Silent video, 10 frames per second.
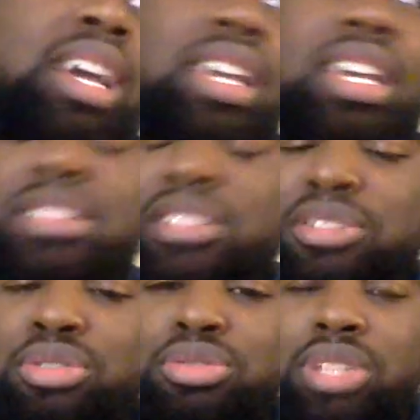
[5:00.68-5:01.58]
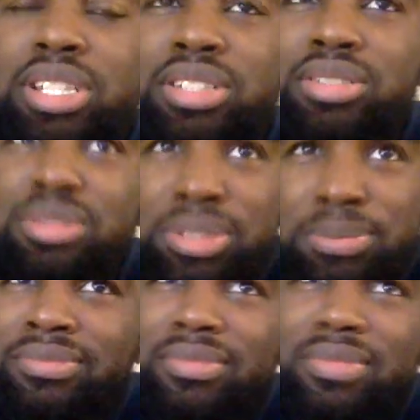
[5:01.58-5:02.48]
I guess, to listen to
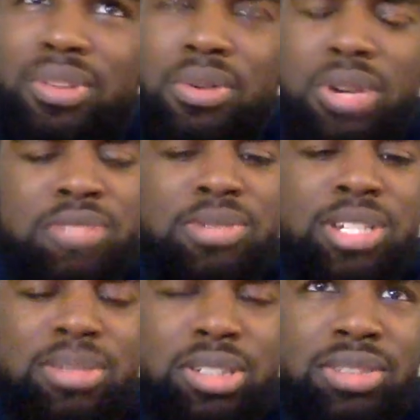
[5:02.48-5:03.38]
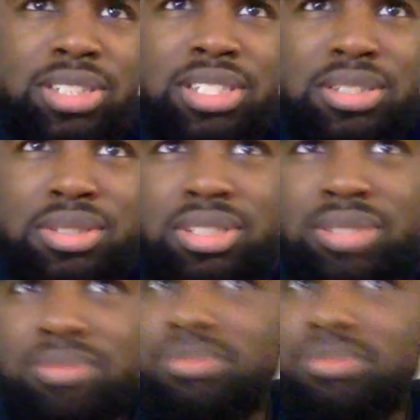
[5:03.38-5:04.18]
it. or just push myself to listen to it.